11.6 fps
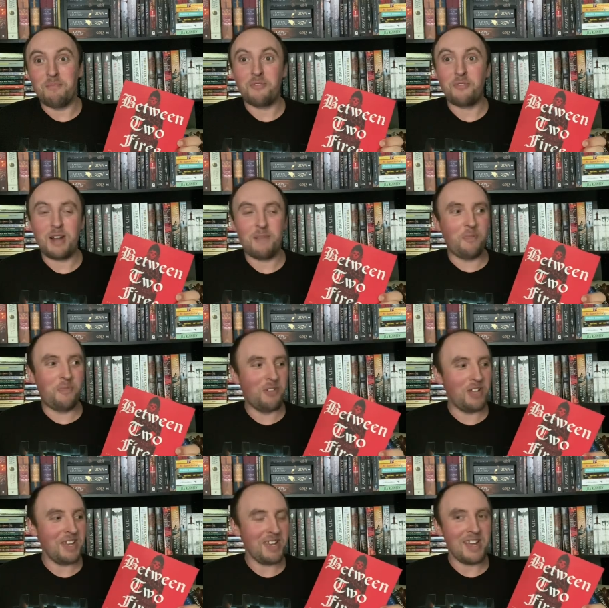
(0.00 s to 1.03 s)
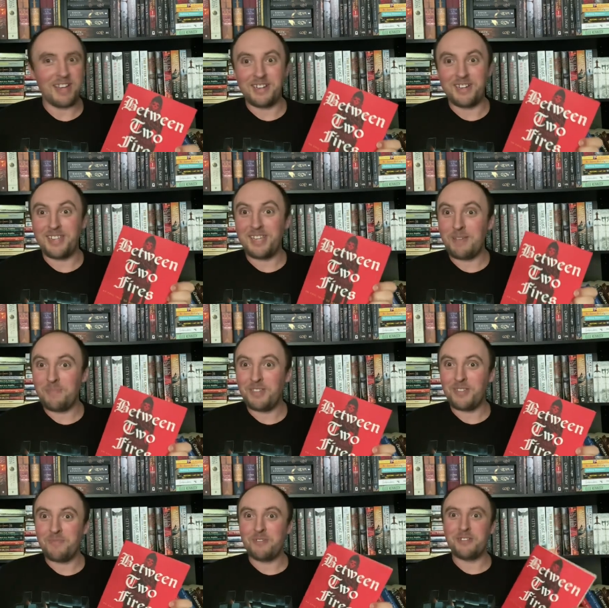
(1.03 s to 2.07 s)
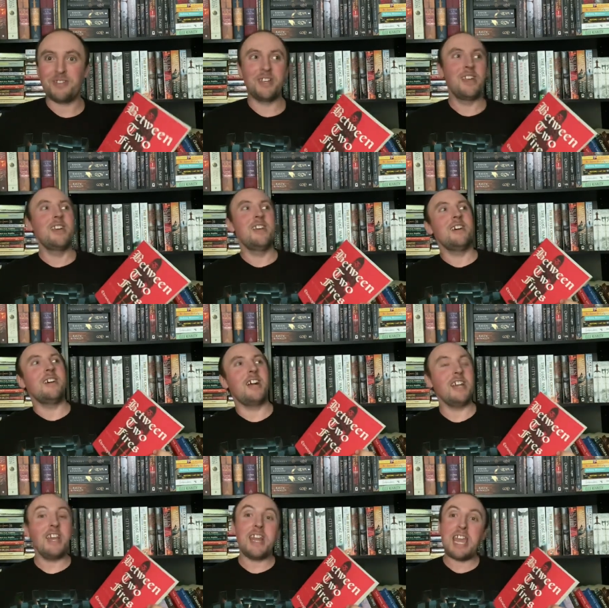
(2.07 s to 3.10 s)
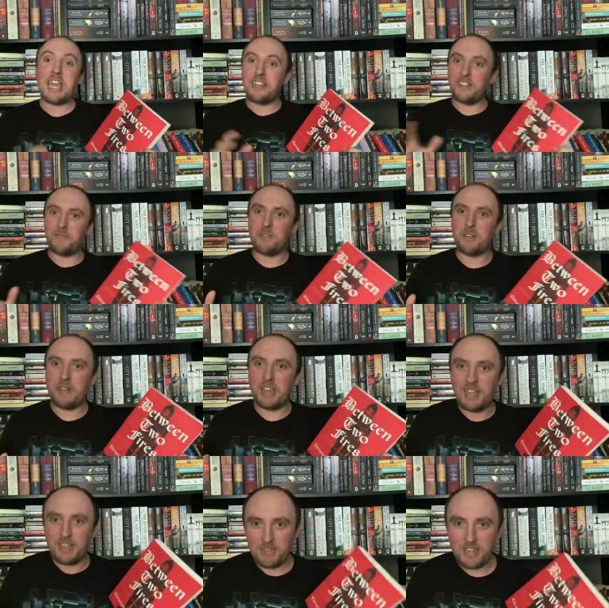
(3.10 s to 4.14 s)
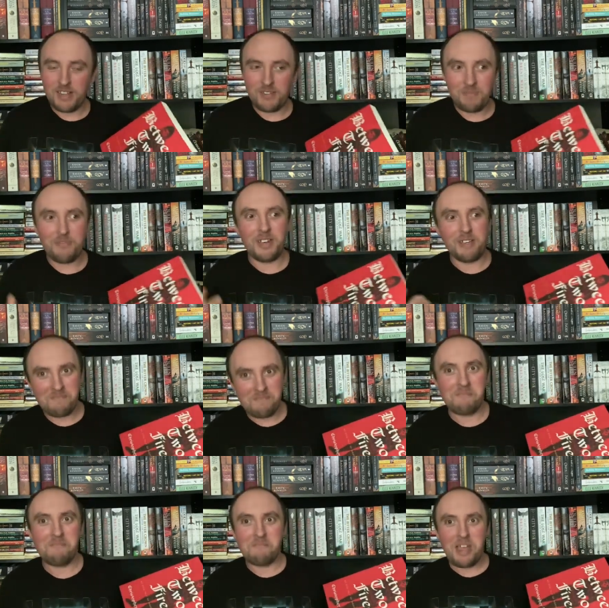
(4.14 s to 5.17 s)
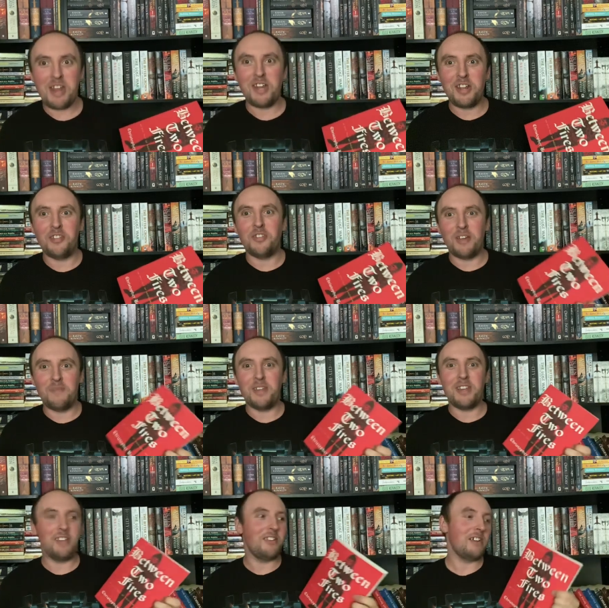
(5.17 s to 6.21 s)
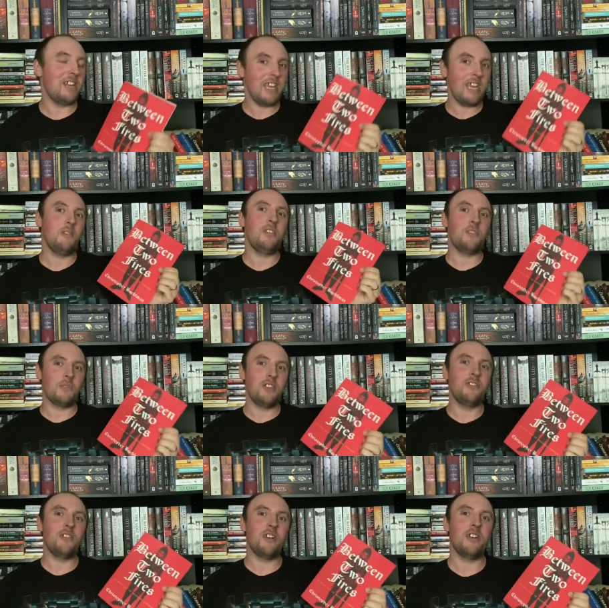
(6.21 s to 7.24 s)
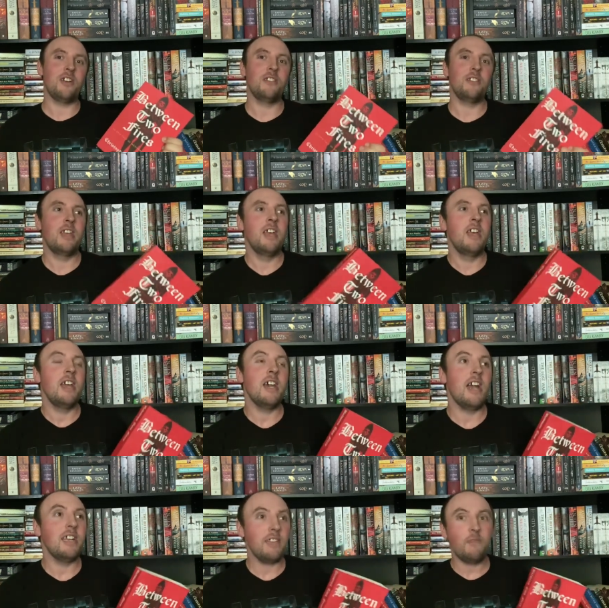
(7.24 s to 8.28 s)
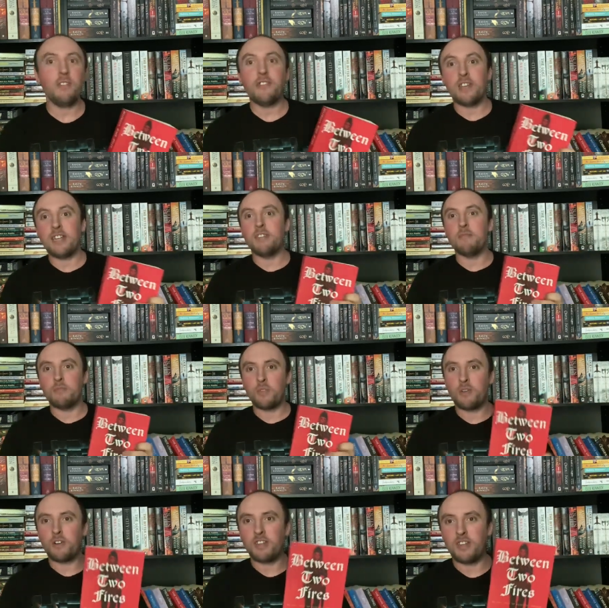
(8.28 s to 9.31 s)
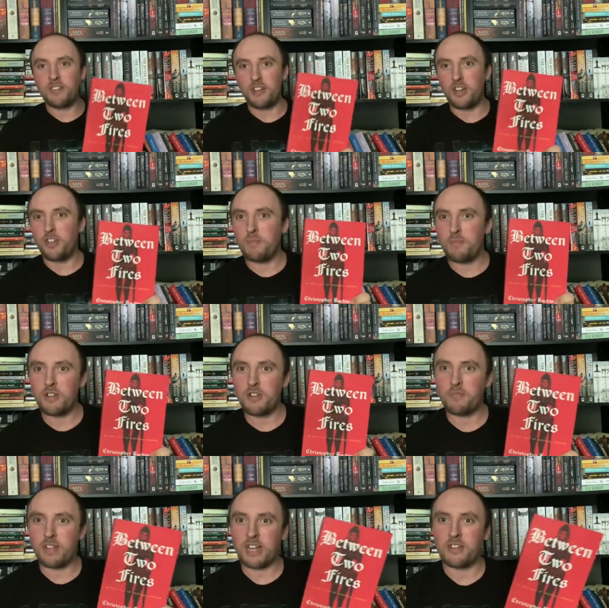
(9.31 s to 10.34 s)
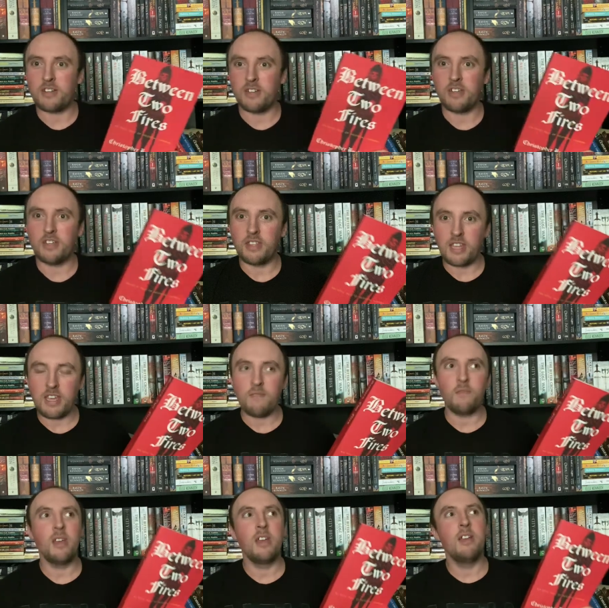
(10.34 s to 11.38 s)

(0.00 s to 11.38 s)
probably not going to keep this book. Uh, I didn't hate this book by any means, but I didn't love it either. I gave it three stars. I definitely liked it more than his other book, Blacktongue Thief,